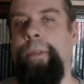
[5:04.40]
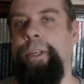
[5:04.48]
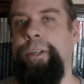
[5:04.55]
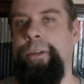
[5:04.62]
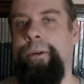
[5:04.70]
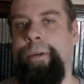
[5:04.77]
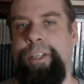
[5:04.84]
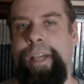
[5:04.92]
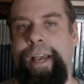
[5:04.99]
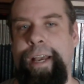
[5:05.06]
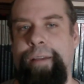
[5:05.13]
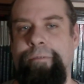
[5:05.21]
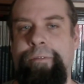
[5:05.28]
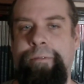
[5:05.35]
do is
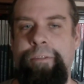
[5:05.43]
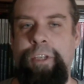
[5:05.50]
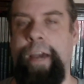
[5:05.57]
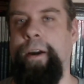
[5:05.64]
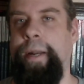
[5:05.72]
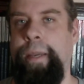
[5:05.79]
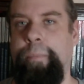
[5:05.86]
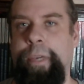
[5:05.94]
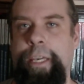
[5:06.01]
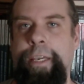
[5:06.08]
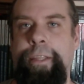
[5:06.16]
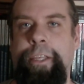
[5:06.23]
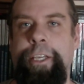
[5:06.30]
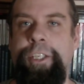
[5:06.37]
have Saturday
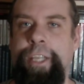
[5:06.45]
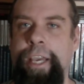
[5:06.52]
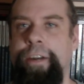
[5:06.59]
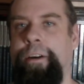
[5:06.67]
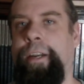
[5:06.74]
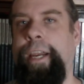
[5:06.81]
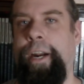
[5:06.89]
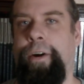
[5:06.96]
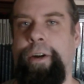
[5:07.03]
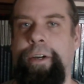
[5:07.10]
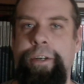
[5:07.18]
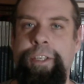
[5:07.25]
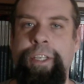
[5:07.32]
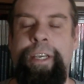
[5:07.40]
be the standard
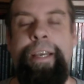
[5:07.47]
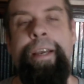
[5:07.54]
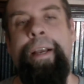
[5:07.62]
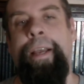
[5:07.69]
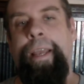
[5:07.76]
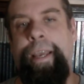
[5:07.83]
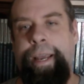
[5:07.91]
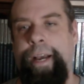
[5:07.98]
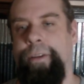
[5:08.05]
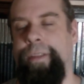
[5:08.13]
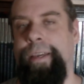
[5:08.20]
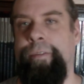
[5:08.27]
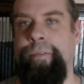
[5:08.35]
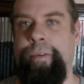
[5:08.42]
characters and how
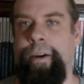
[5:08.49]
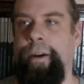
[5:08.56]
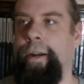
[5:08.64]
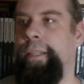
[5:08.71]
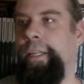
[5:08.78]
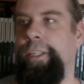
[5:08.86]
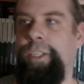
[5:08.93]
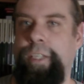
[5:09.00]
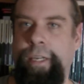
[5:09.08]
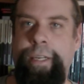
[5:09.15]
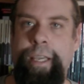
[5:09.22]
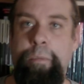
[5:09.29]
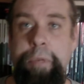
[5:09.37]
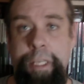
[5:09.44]
they fare, and then
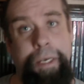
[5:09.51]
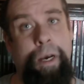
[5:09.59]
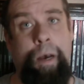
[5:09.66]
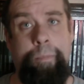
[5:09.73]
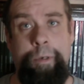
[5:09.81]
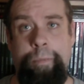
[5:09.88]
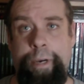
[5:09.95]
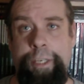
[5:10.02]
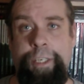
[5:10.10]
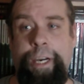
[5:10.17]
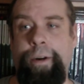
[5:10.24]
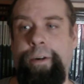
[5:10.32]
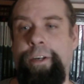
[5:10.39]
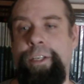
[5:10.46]
Sunday be the optimized
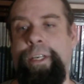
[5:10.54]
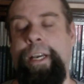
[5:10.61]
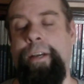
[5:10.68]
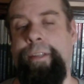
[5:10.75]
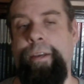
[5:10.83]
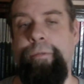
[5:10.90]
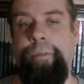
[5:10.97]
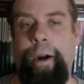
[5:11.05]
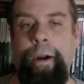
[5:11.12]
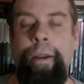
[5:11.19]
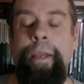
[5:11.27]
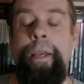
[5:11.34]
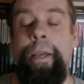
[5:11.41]
characters and how they fare.